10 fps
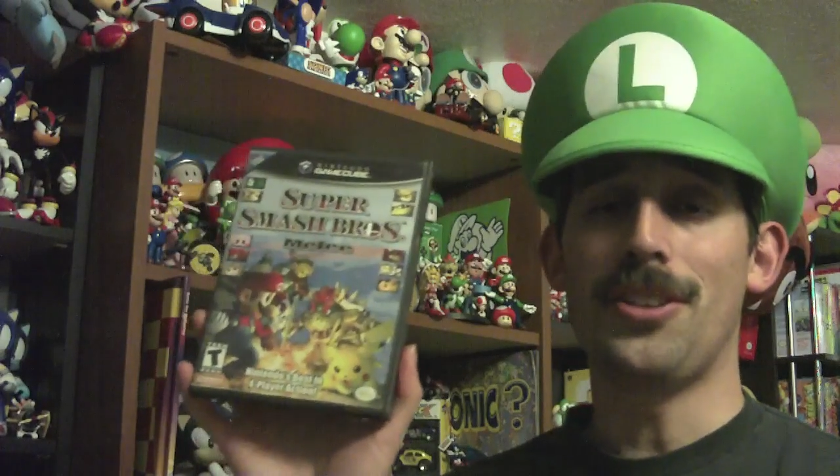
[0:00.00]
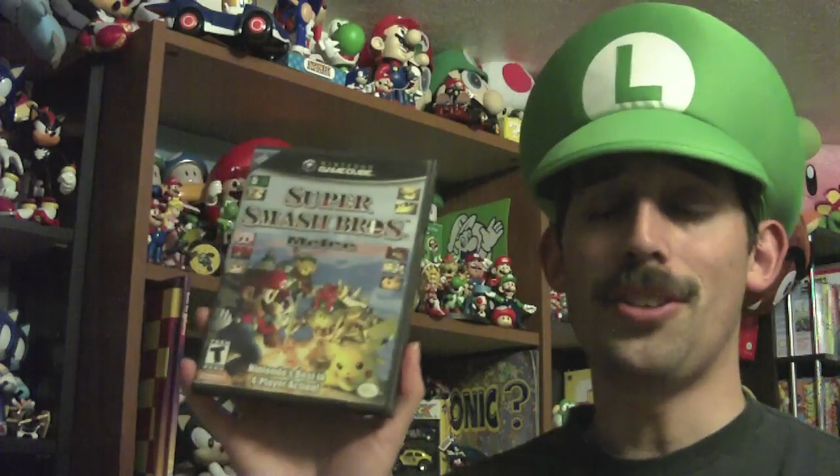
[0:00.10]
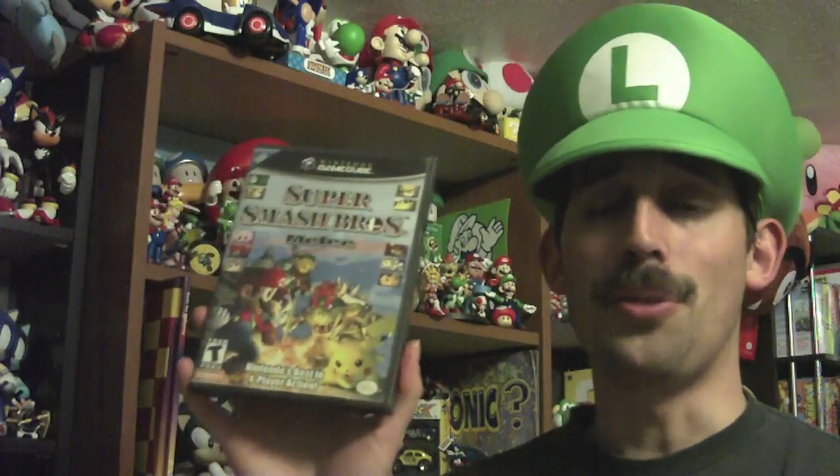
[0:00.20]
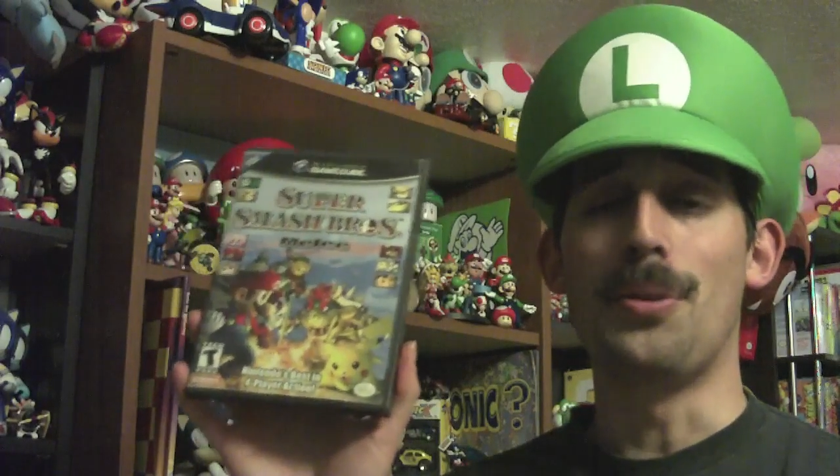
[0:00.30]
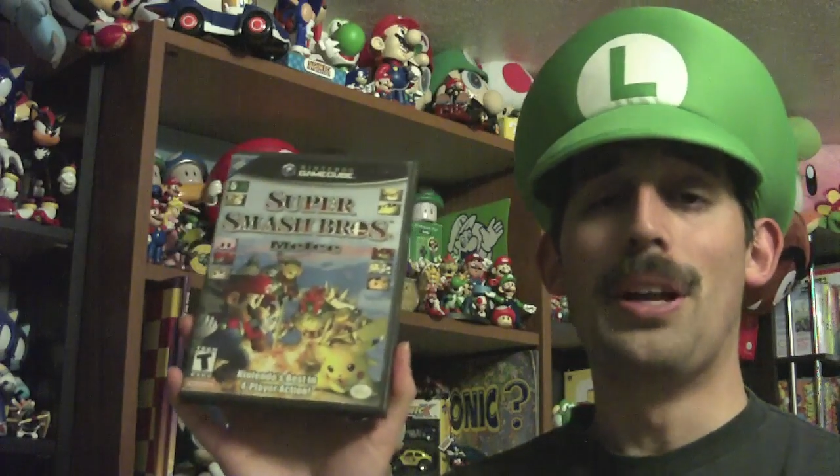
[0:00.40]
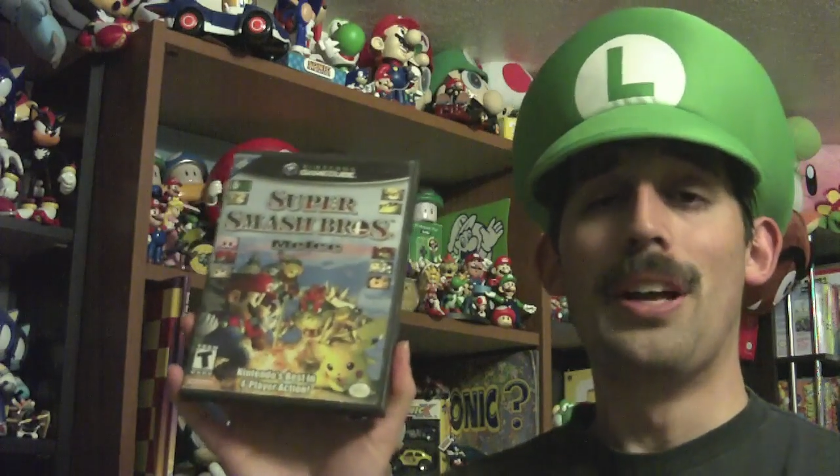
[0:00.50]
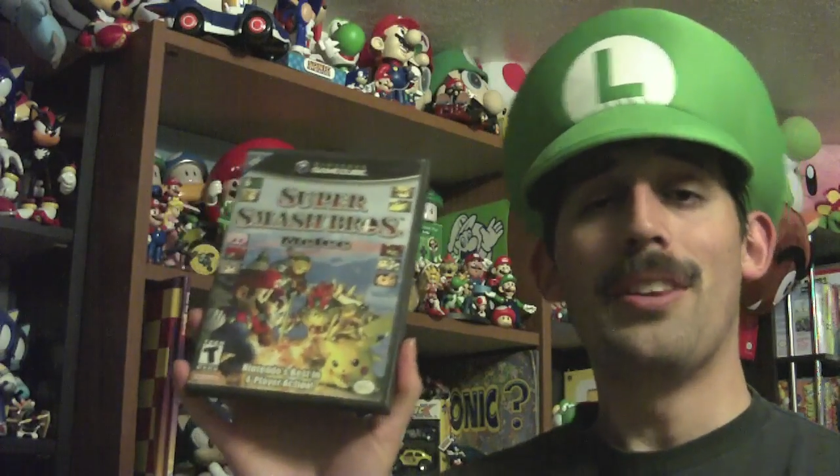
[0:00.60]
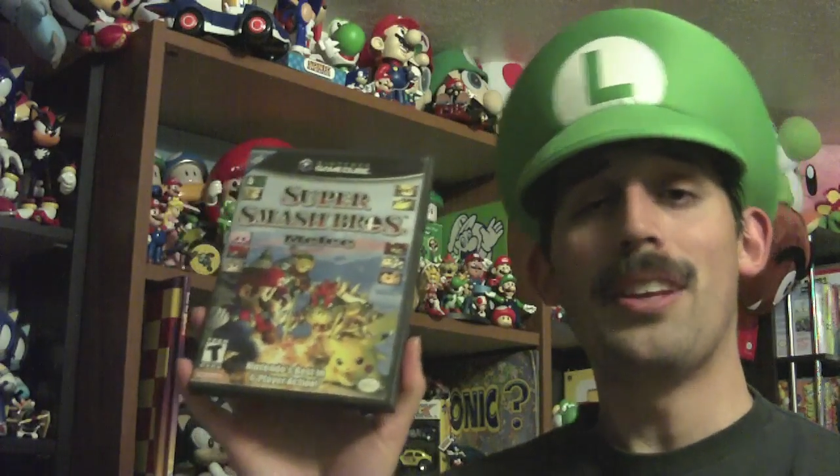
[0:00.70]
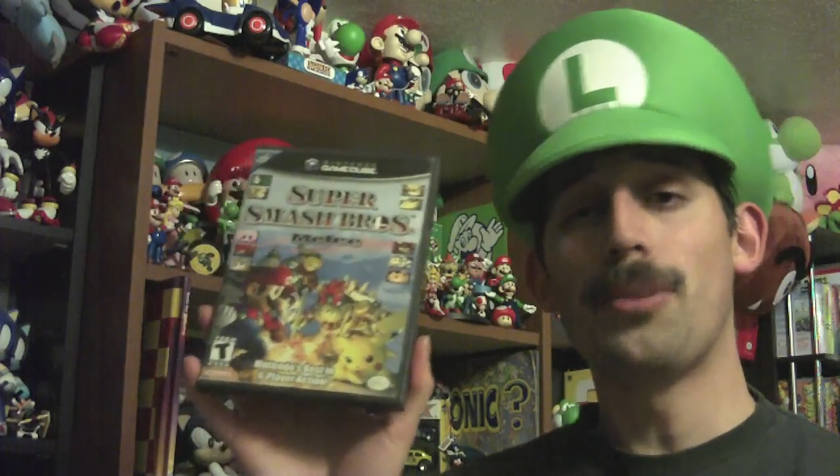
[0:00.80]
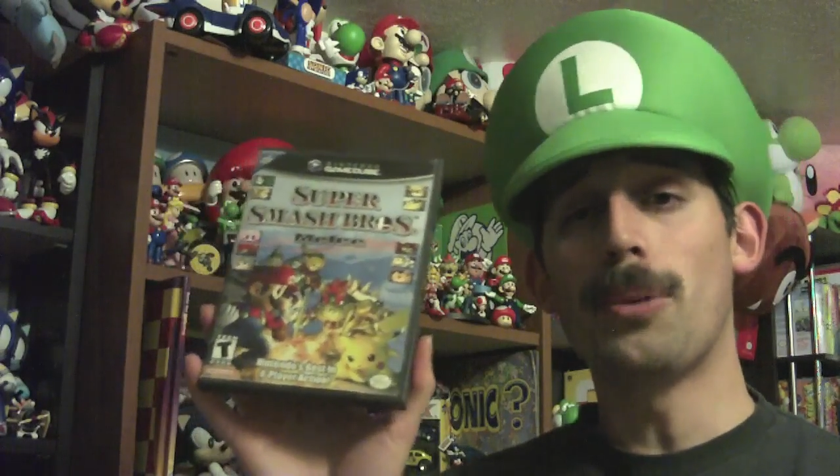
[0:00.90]
So,
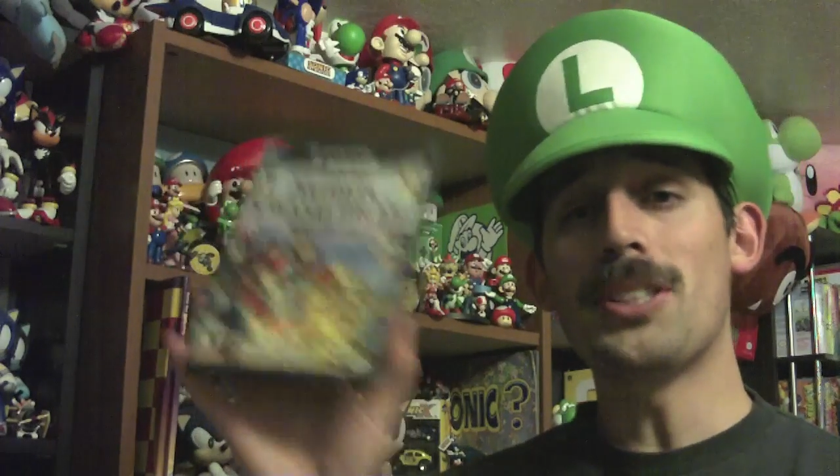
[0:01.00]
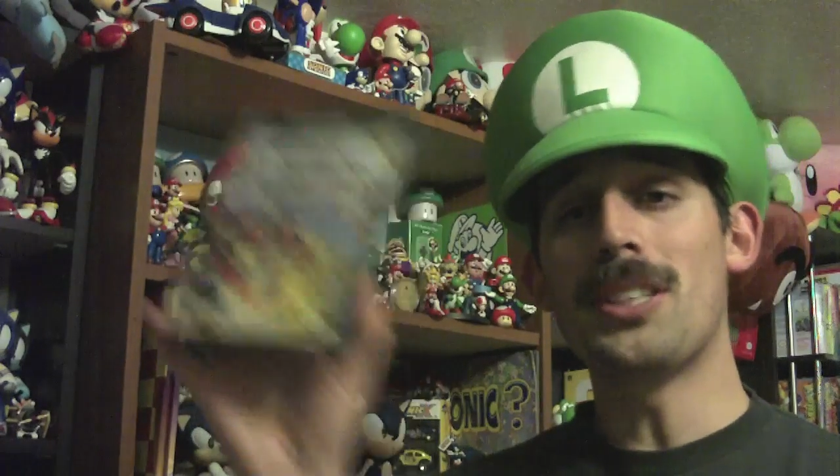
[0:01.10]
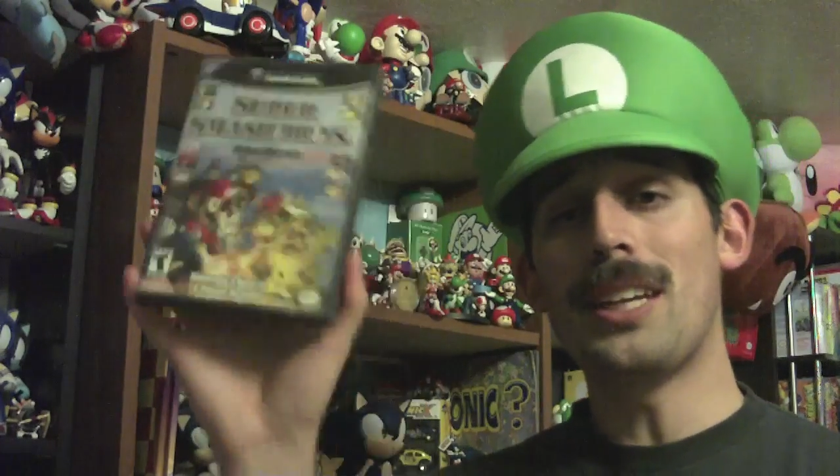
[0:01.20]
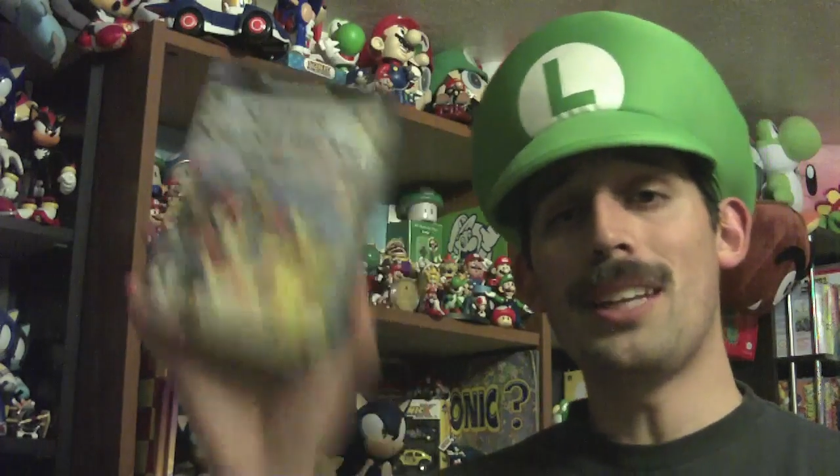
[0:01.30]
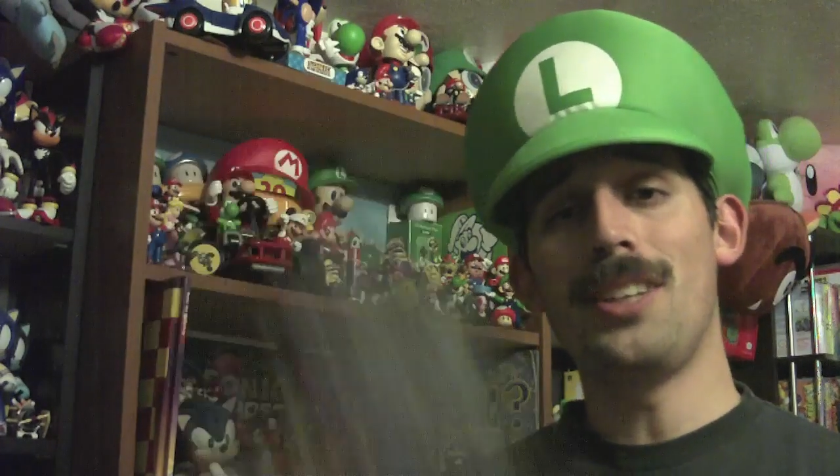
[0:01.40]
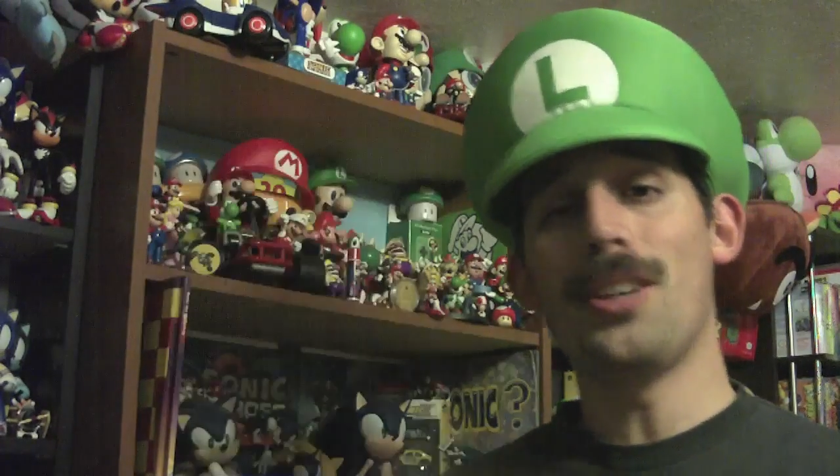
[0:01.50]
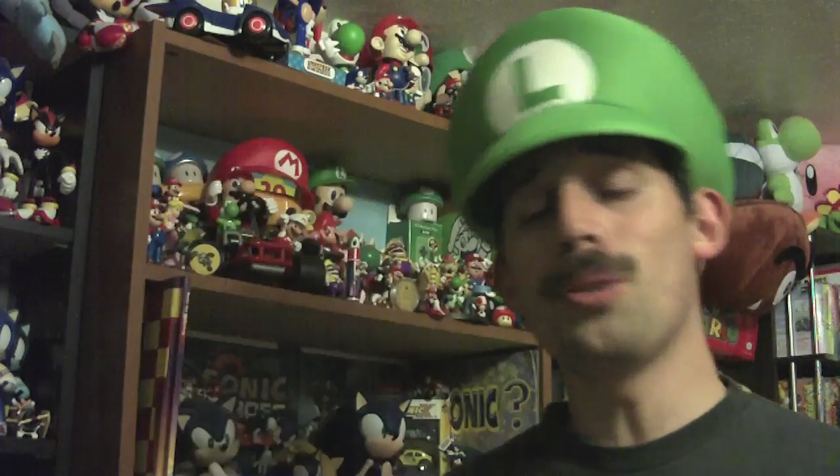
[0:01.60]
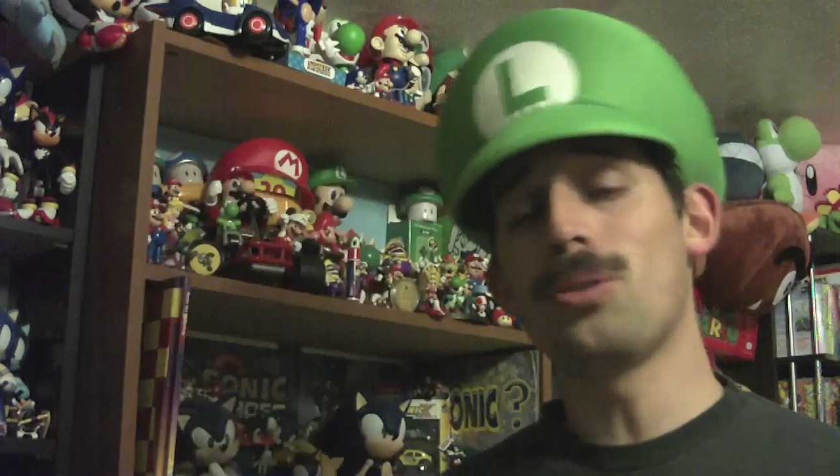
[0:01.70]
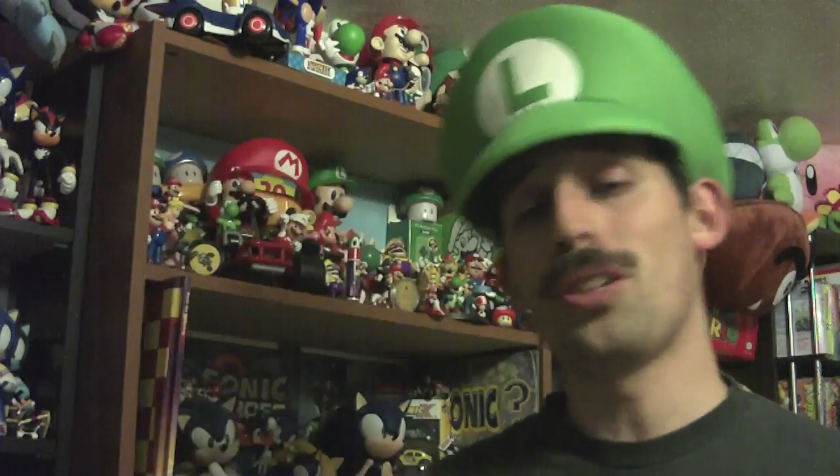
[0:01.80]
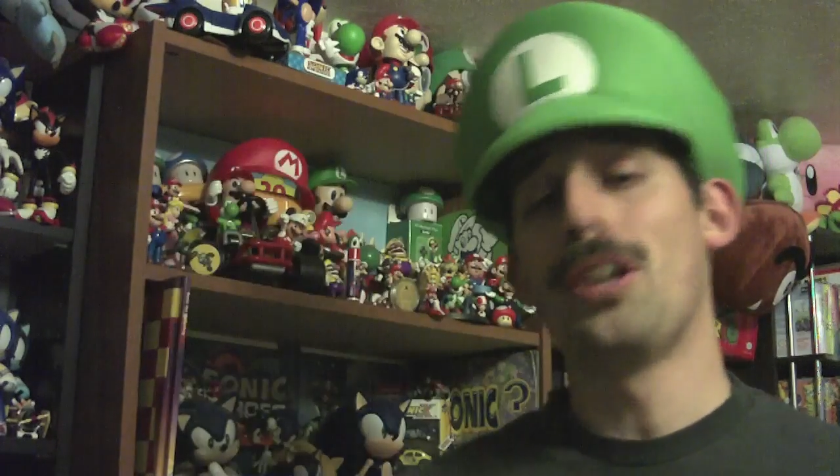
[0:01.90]
thanks for watching Daily
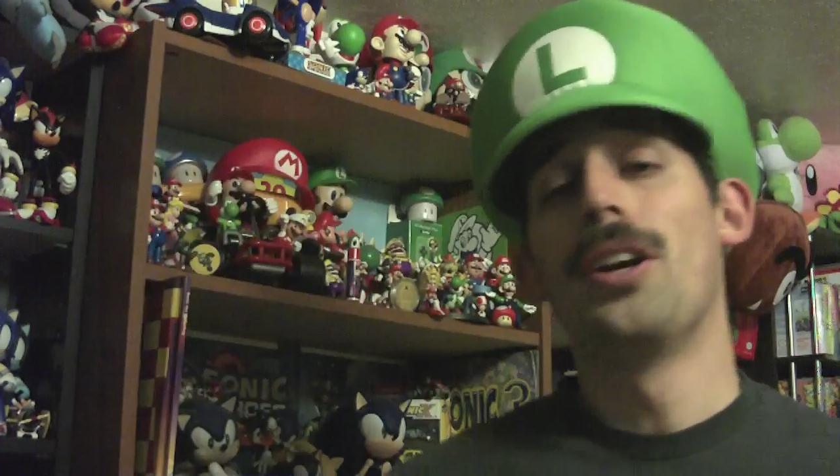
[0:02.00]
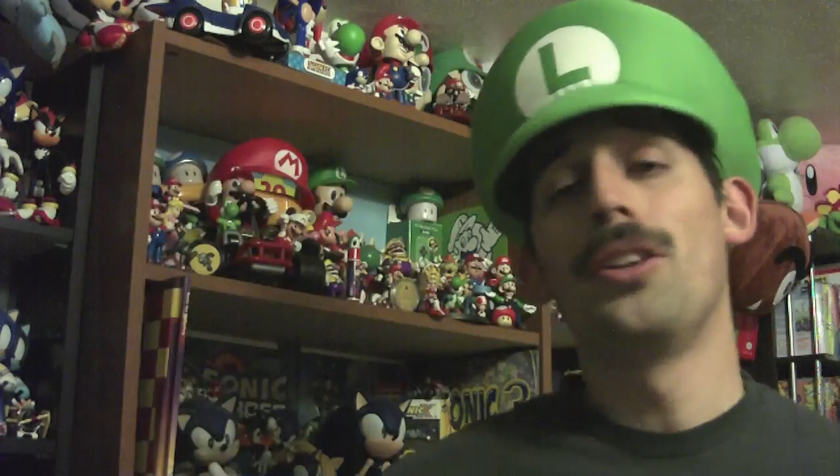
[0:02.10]
Toast.